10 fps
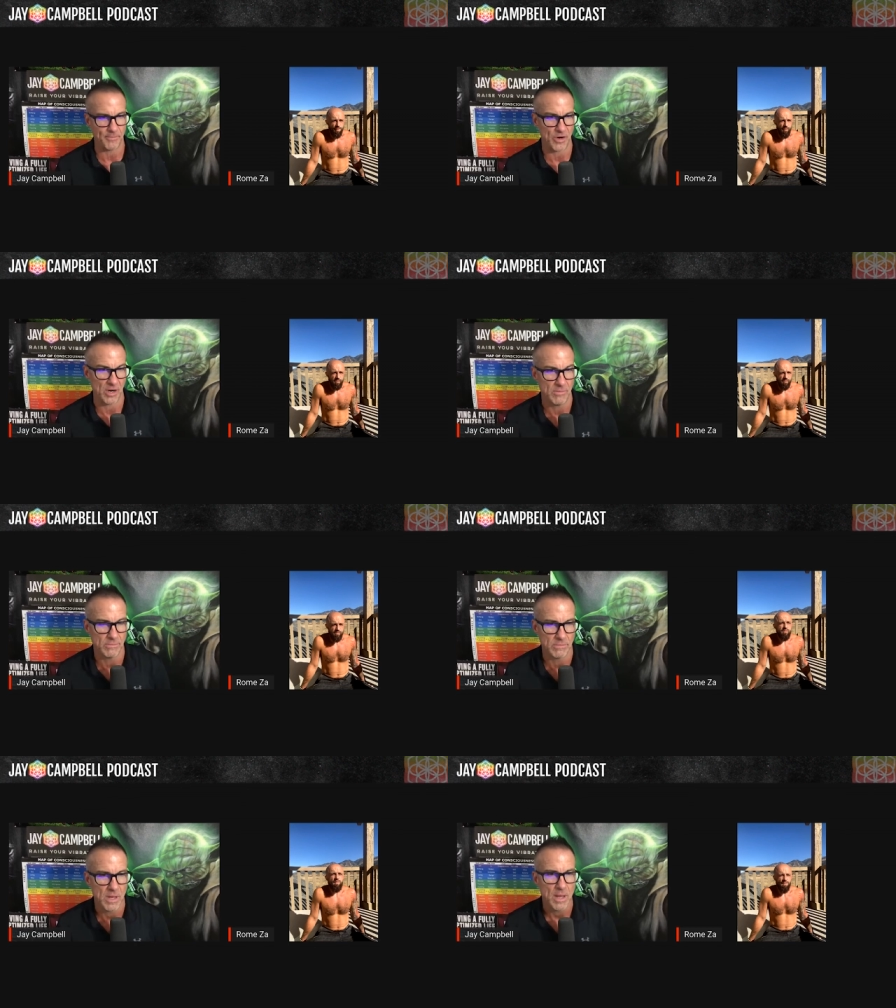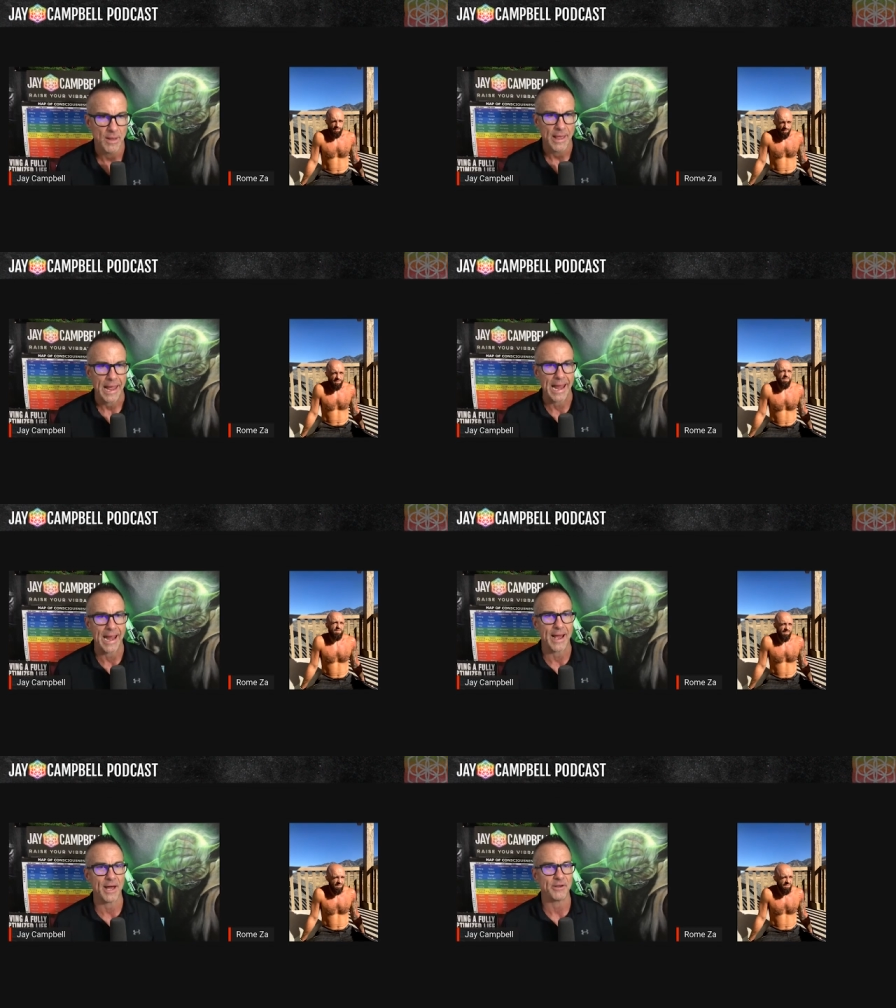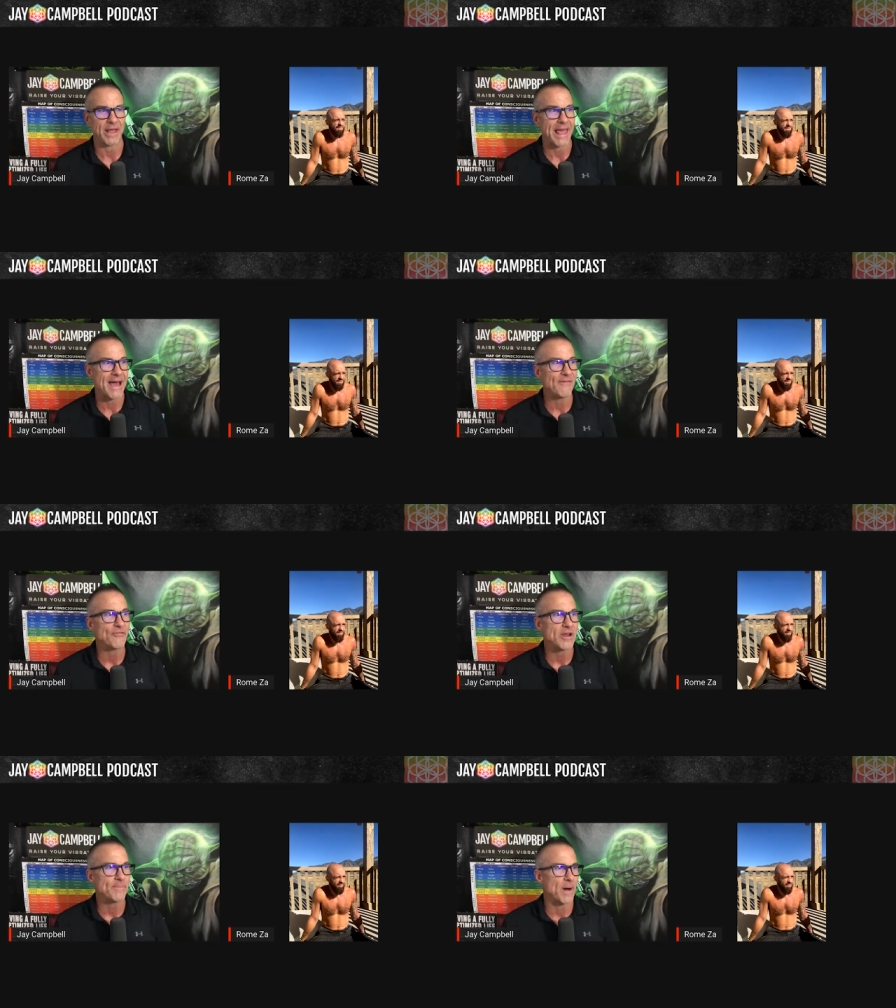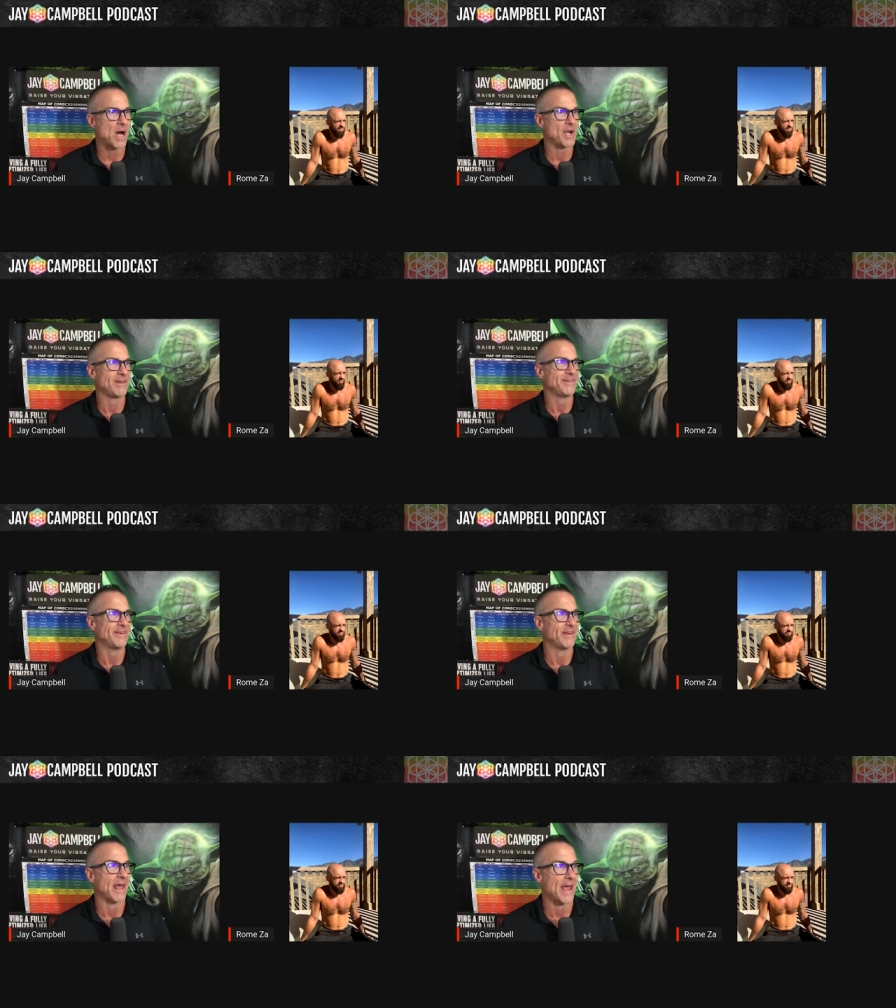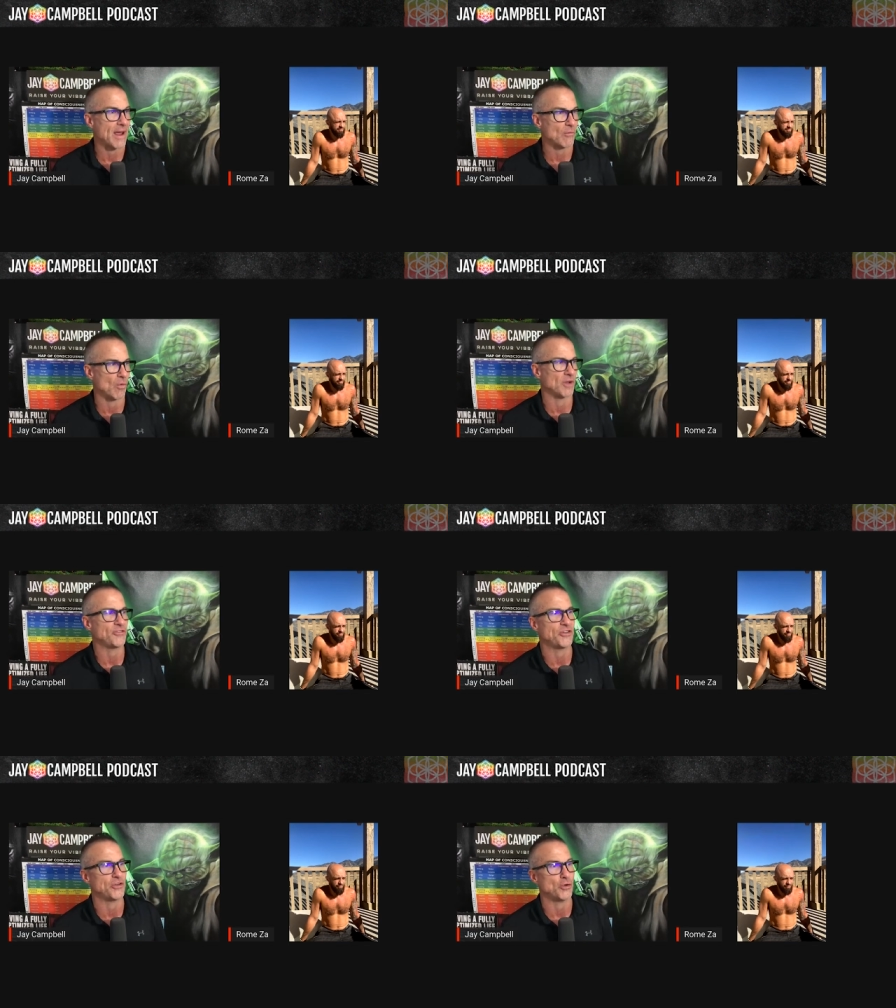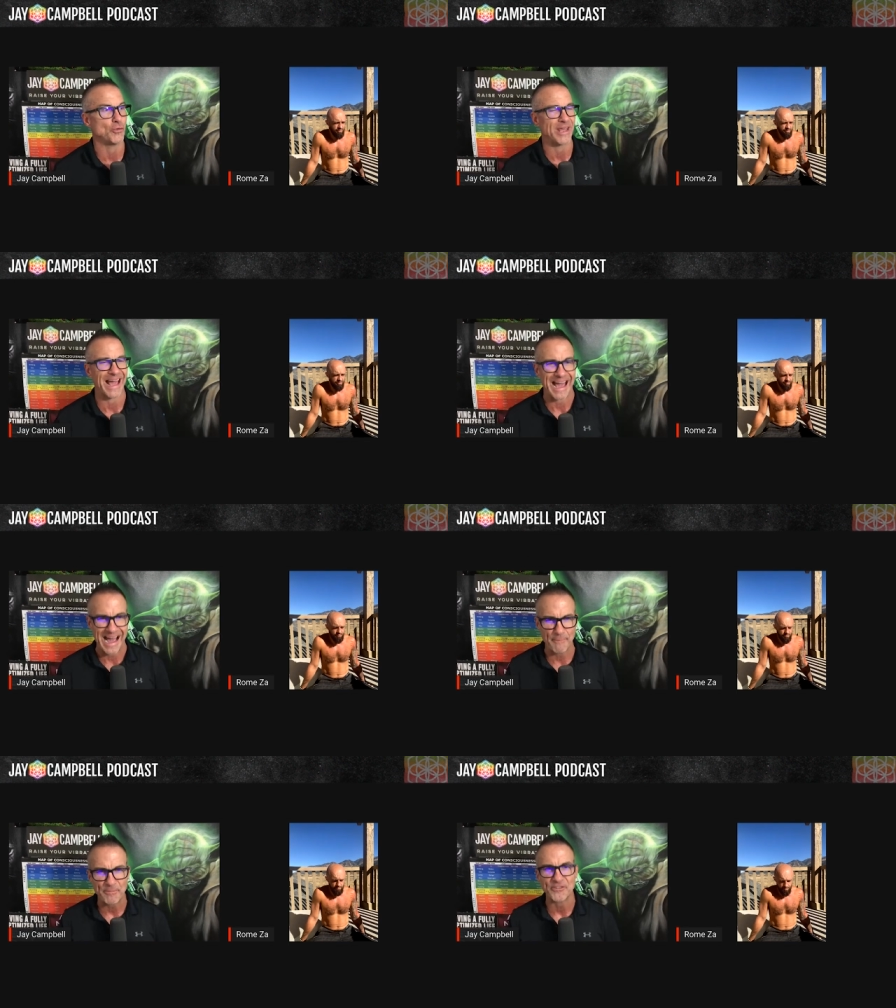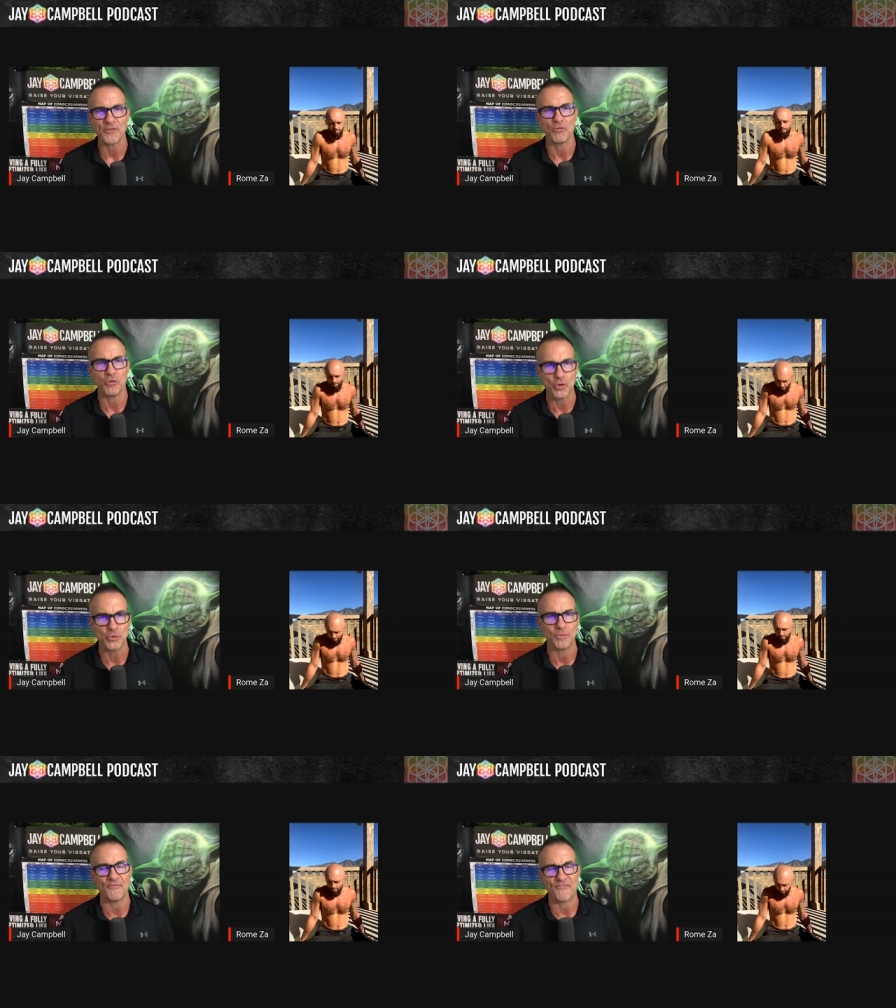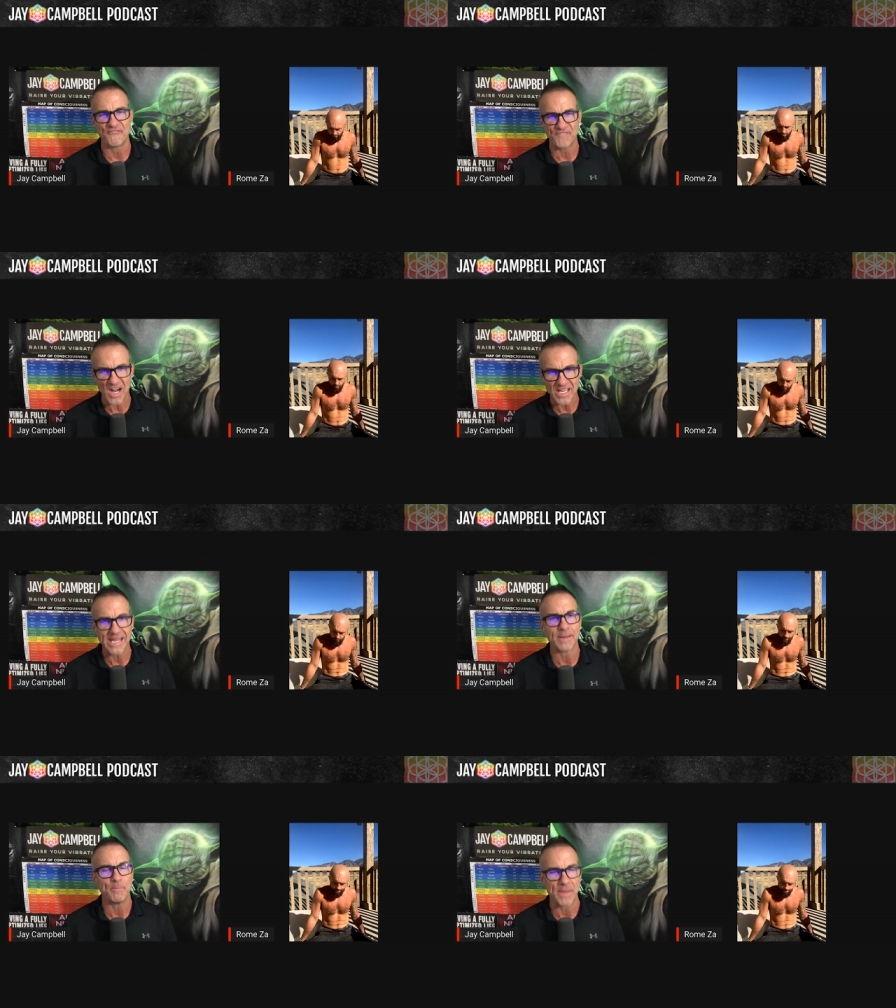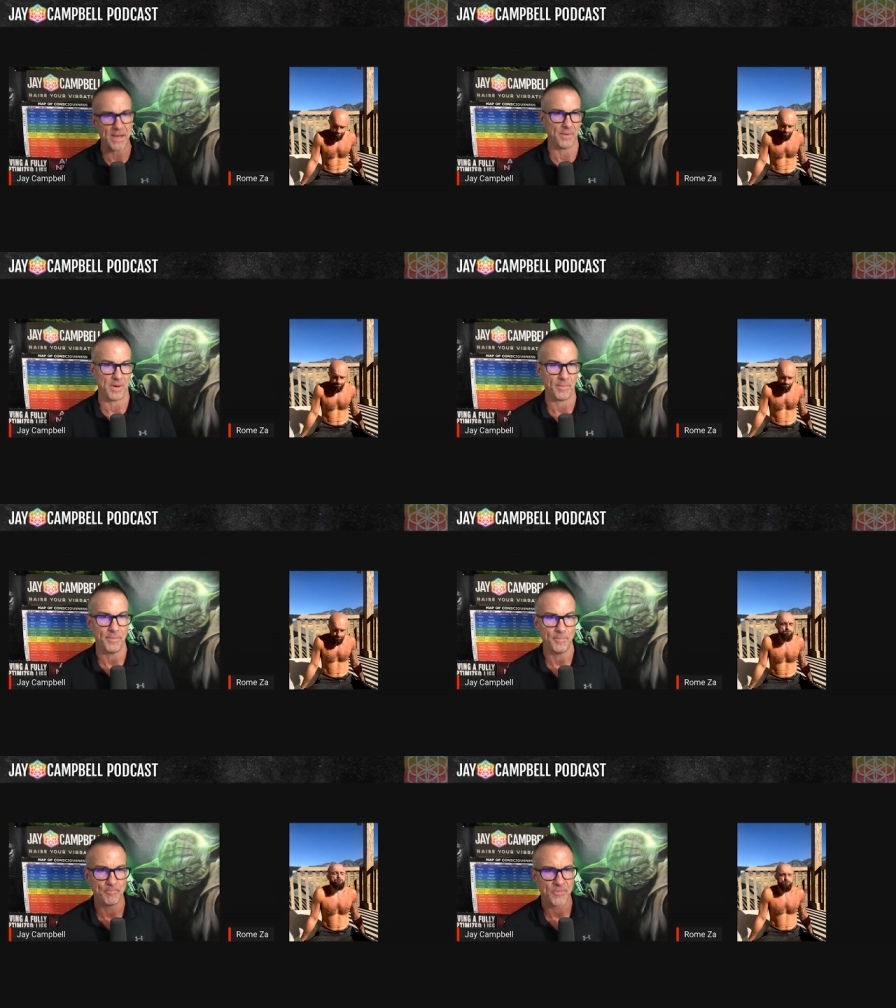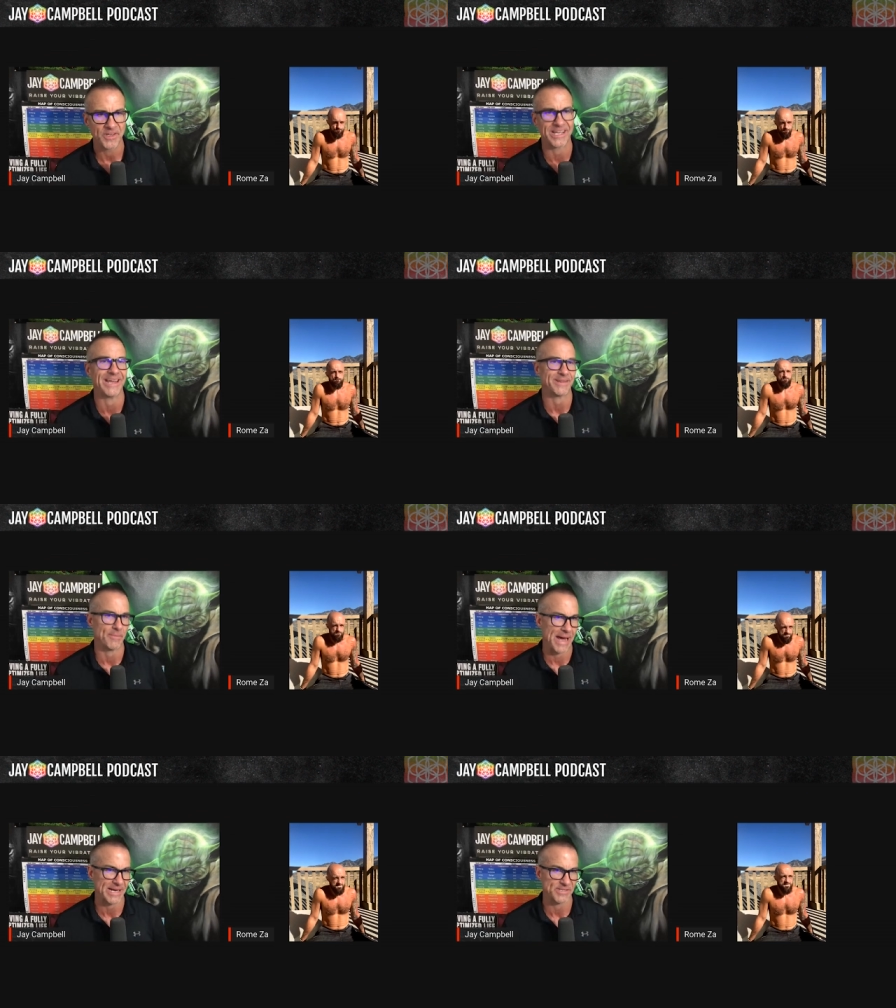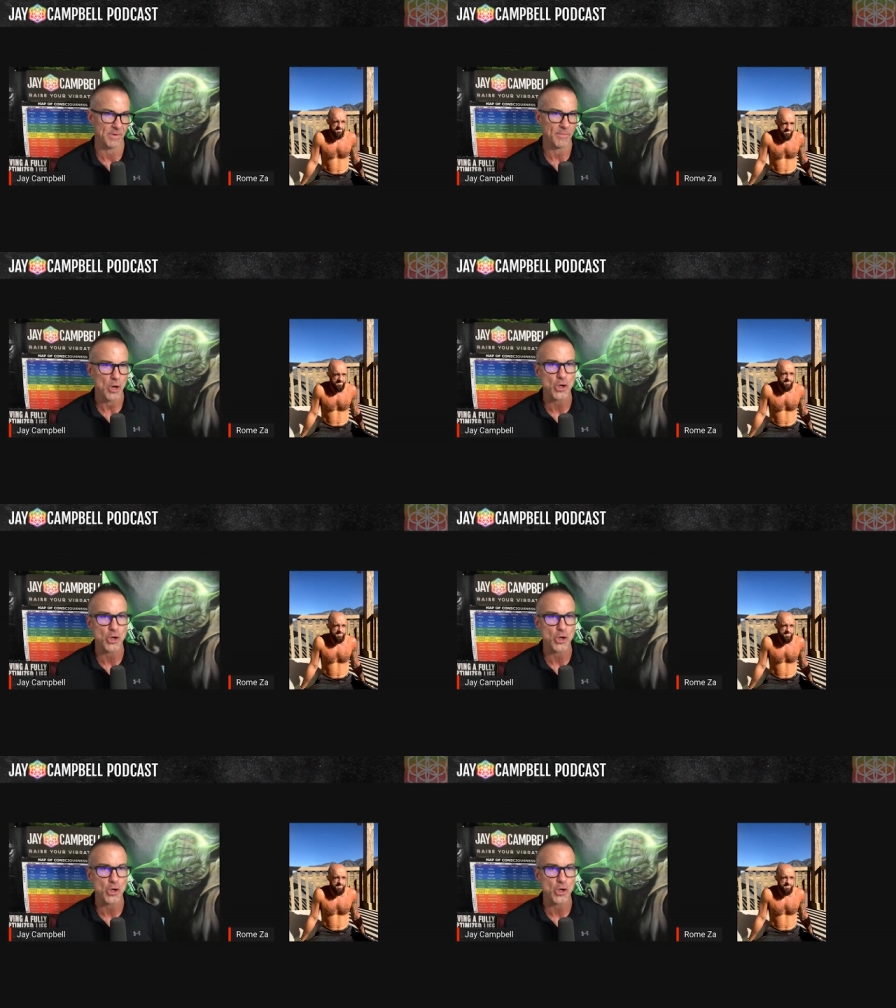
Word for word: bro. And everybody today wants to do the absolute fucking minimum to get the maximum.